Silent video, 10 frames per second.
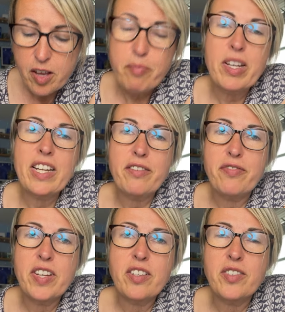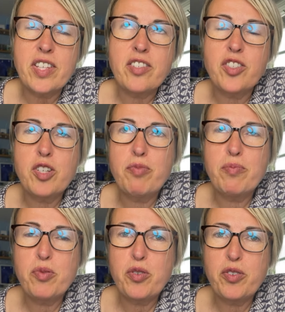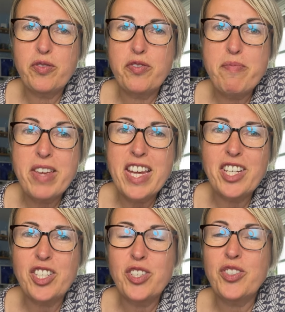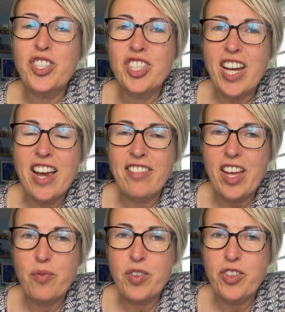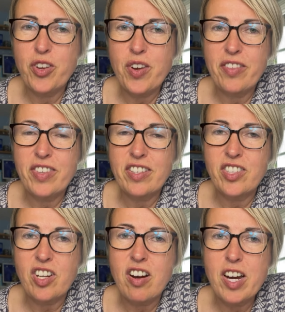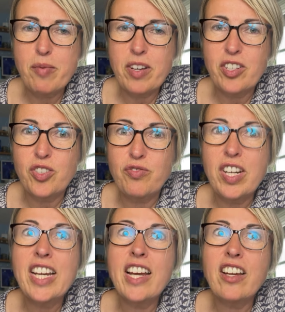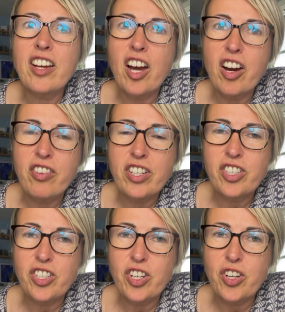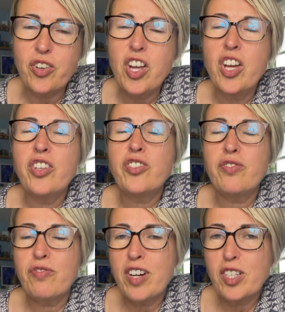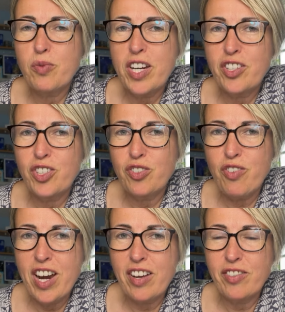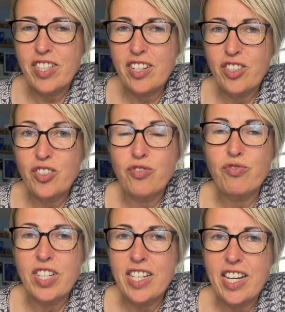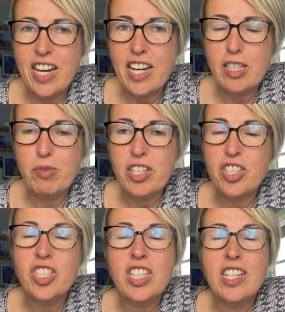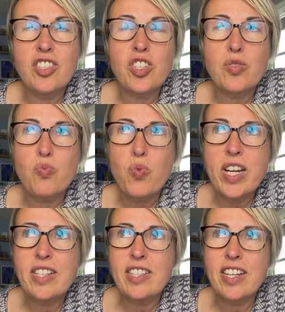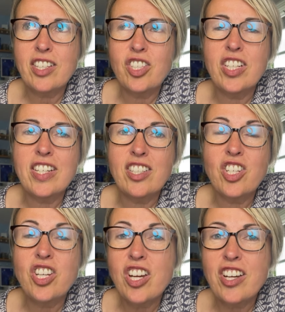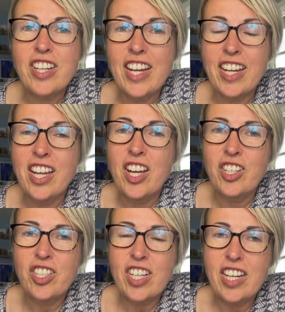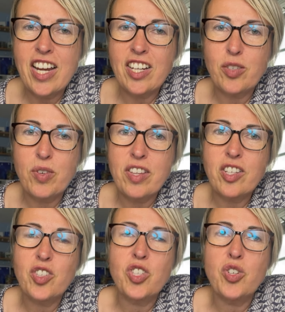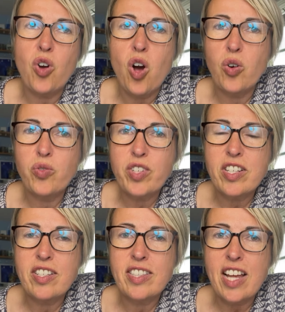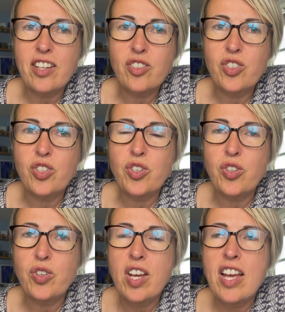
but it feels super important for me to share that with you at this time and to really encourage you to find ways to ground and to reconnect because she is just waiting she is yearning to connect with us to hold us and to